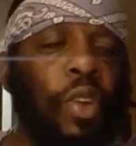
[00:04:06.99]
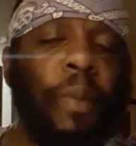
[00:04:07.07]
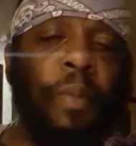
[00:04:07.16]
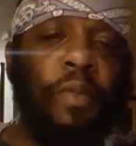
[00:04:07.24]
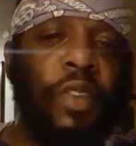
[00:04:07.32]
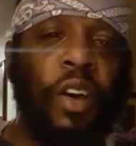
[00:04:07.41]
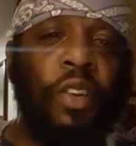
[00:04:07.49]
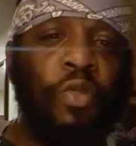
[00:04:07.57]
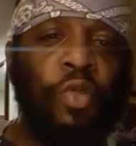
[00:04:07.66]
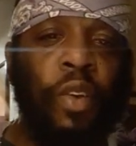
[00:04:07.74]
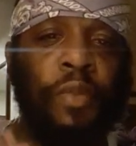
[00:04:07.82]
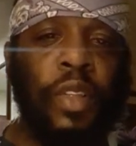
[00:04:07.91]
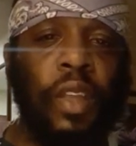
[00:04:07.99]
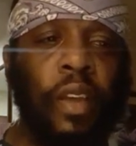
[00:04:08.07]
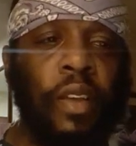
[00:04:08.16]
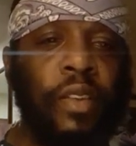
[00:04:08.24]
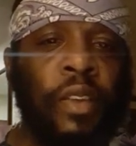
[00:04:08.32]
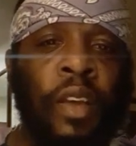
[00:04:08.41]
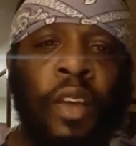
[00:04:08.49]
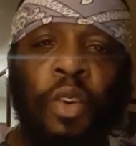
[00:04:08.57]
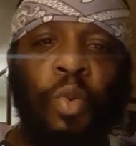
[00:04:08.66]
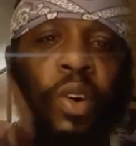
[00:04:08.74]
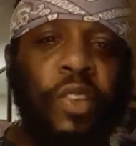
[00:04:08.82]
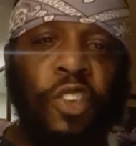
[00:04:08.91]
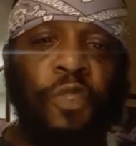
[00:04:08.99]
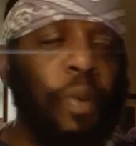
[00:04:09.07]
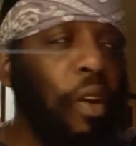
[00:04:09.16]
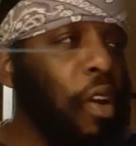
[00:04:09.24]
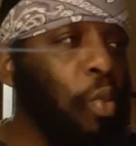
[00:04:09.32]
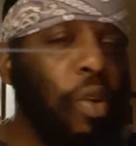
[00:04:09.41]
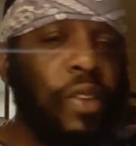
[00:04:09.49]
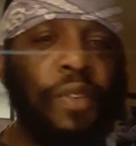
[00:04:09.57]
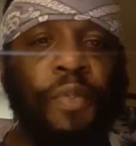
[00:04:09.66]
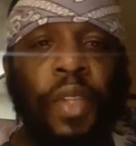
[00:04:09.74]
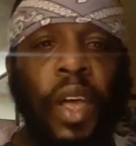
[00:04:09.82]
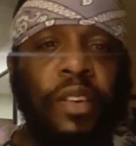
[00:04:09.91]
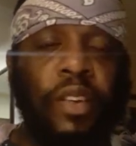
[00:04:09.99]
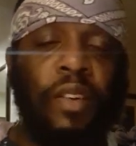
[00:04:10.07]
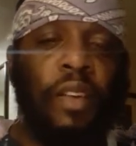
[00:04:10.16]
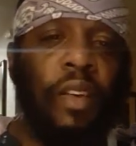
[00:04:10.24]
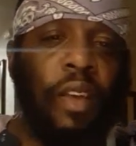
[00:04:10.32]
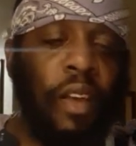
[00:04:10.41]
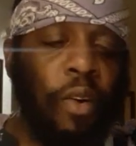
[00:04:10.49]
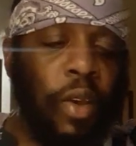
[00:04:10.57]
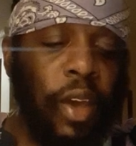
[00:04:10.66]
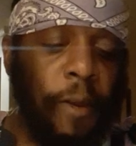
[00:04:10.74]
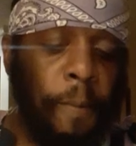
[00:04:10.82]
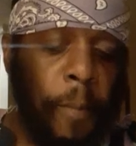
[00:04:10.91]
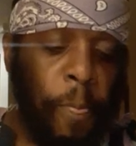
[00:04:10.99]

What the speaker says: They both telling you two different things. One's the spirit and one's the flesh. Okay.